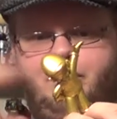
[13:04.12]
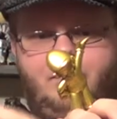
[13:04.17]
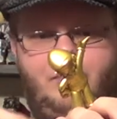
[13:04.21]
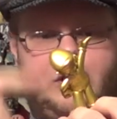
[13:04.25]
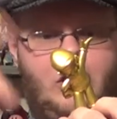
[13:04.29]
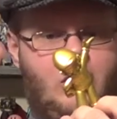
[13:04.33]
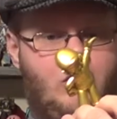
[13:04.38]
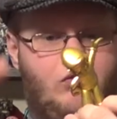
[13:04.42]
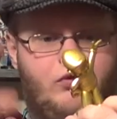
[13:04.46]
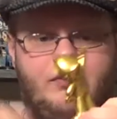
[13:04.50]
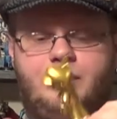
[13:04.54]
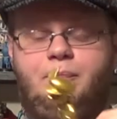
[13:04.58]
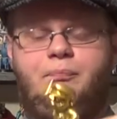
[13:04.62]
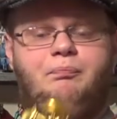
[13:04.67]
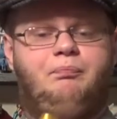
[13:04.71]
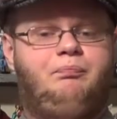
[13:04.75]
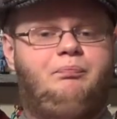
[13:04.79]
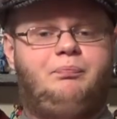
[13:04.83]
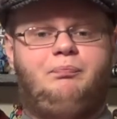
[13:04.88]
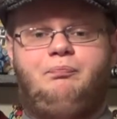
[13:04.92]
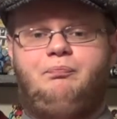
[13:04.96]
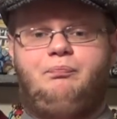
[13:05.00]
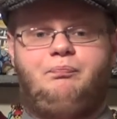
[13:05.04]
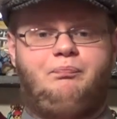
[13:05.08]
gold
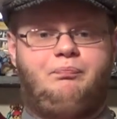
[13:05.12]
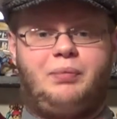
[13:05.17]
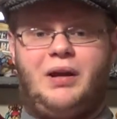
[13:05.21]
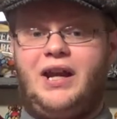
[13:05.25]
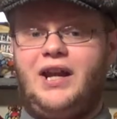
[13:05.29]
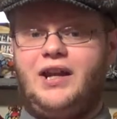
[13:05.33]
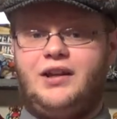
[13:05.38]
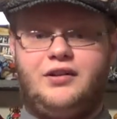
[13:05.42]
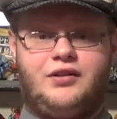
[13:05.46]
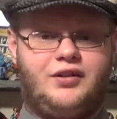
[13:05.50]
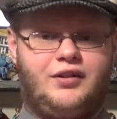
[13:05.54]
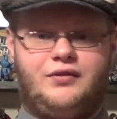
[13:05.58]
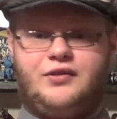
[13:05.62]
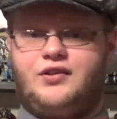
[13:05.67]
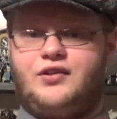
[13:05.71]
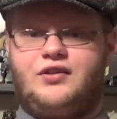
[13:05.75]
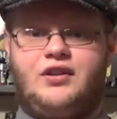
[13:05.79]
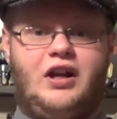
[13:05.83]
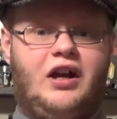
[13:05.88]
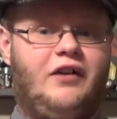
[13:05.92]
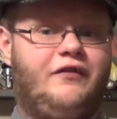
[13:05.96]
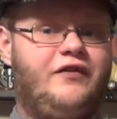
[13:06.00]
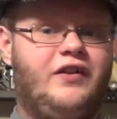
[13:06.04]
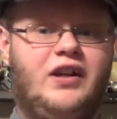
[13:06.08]
paint
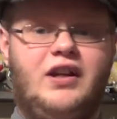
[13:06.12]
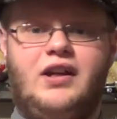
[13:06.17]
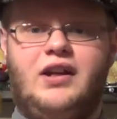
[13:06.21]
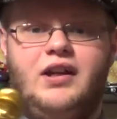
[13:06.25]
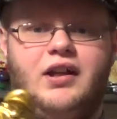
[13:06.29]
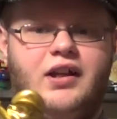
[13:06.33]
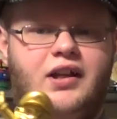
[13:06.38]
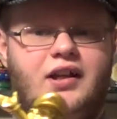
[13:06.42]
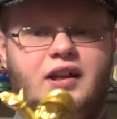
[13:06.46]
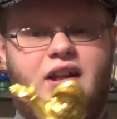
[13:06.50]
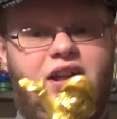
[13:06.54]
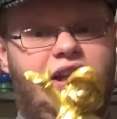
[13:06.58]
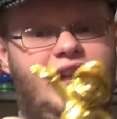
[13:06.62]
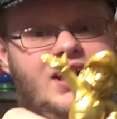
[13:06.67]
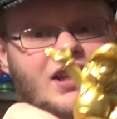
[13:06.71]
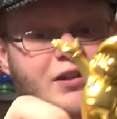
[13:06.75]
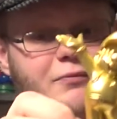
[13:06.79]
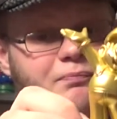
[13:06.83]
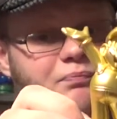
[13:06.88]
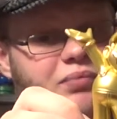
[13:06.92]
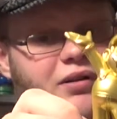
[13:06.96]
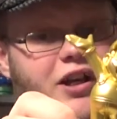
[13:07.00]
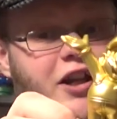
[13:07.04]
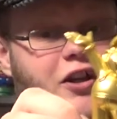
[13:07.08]
stuff, it's
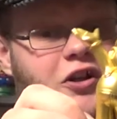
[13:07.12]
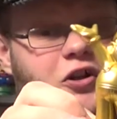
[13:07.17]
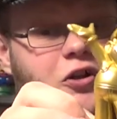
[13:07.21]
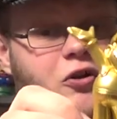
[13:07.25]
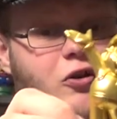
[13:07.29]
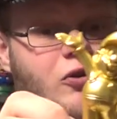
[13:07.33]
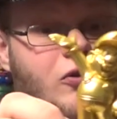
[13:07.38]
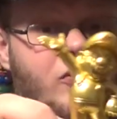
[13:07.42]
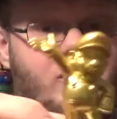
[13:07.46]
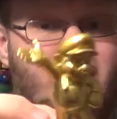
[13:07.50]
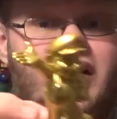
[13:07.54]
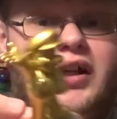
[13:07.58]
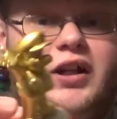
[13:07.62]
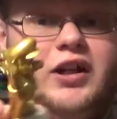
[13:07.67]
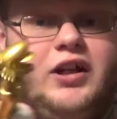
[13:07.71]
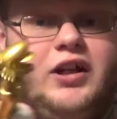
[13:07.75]
pretty cool.